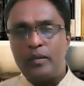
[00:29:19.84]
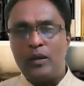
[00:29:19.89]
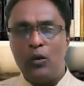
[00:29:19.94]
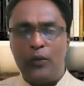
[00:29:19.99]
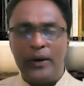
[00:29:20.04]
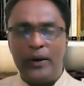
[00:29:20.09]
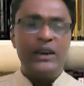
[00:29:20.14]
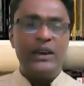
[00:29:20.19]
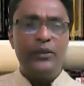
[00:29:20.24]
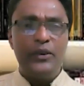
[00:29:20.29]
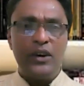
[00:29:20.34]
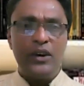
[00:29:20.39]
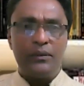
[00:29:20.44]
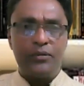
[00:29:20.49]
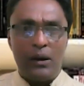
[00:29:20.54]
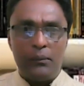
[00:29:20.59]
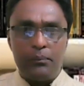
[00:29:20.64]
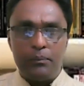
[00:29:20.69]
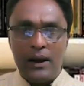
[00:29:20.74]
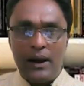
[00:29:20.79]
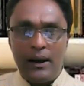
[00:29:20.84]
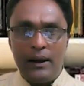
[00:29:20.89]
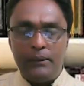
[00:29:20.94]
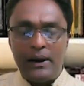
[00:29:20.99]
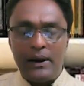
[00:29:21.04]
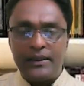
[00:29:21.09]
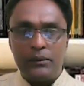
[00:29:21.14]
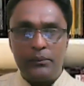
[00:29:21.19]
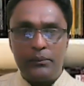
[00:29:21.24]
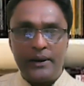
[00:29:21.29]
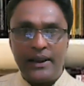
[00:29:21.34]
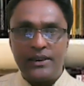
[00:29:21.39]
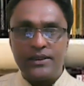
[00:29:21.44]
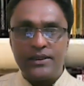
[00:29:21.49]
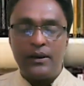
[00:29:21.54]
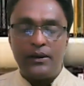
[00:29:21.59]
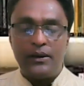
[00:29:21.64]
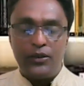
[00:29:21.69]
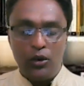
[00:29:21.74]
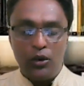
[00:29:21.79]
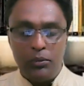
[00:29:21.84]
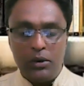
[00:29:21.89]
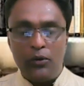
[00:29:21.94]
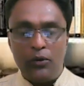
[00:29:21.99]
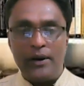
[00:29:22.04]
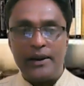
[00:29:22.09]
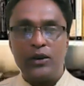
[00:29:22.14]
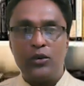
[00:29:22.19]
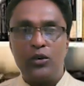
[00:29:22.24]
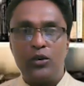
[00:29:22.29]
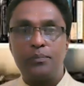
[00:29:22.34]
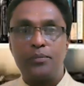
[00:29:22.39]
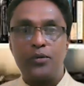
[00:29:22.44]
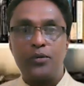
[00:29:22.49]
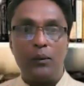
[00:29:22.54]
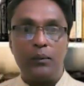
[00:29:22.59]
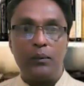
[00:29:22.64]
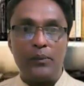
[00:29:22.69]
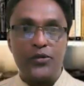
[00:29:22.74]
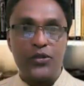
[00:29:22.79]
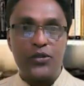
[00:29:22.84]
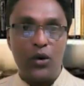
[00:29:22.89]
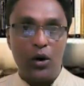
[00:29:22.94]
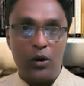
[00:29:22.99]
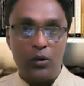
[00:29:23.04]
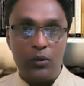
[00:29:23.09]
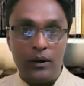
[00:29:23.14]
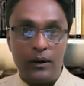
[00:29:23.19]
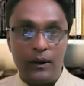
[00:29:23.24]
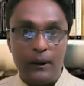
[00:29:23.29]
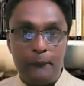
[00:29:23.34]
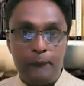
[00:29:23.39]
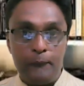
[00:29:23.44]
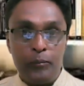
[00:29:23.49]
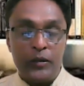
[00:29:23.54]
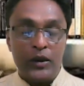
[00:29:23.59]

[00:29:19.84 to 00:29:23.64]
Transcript: wherever you have to apply mathematics, you will be a very good problem solver.